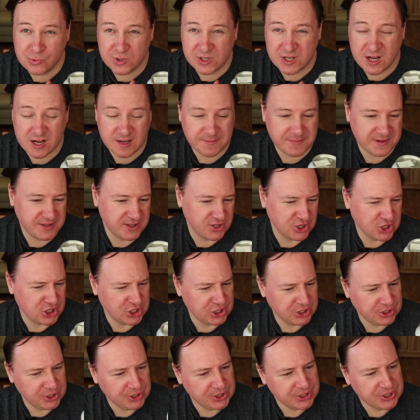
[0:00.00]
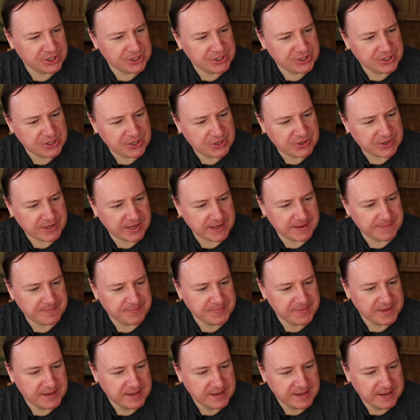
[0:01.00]
Are we talking about the colour? Okay.
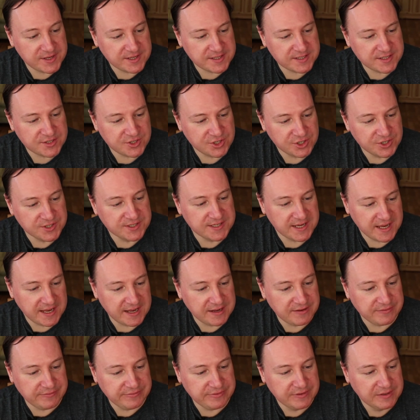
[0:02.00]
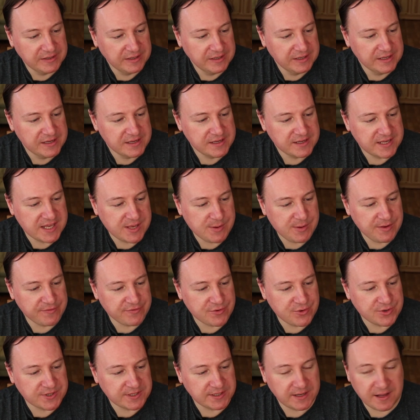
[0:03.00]
So this does have
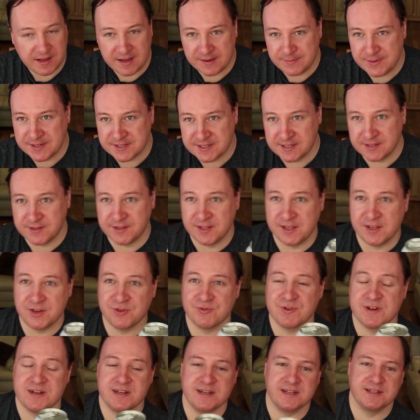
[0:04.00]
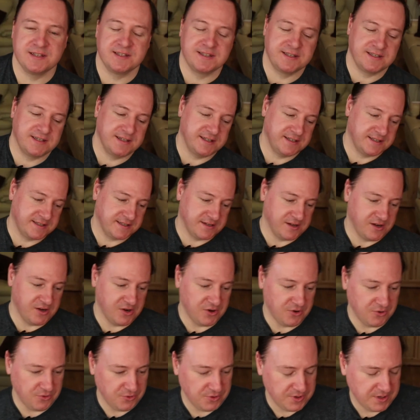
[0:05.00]
kiwi fruit and lime listed on the ingredients.
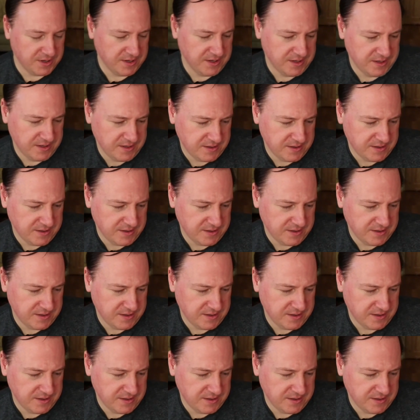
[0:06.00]
So,